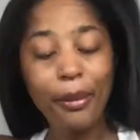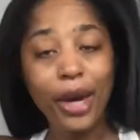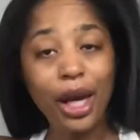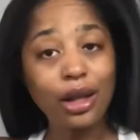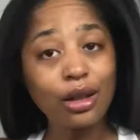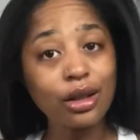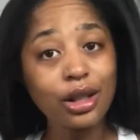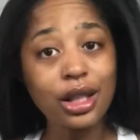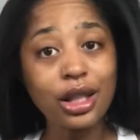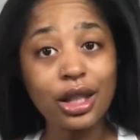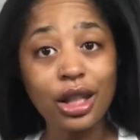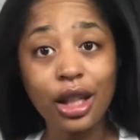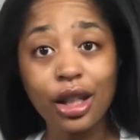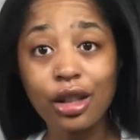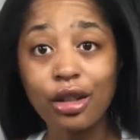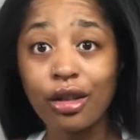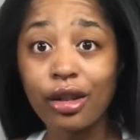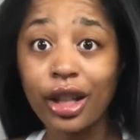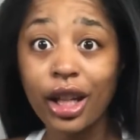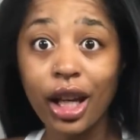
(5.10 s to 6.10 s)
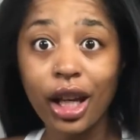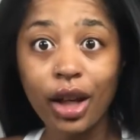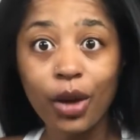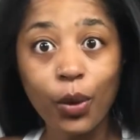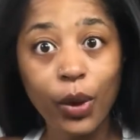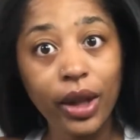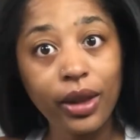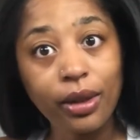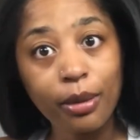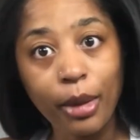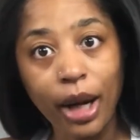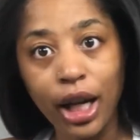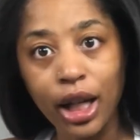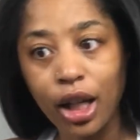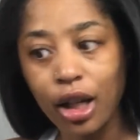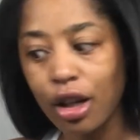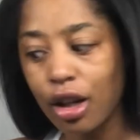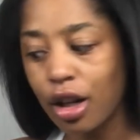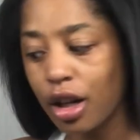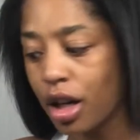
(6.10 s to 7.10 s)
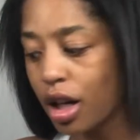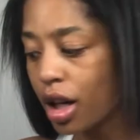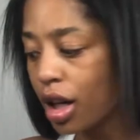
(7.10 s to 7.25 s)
Better to suck your dick, my dear.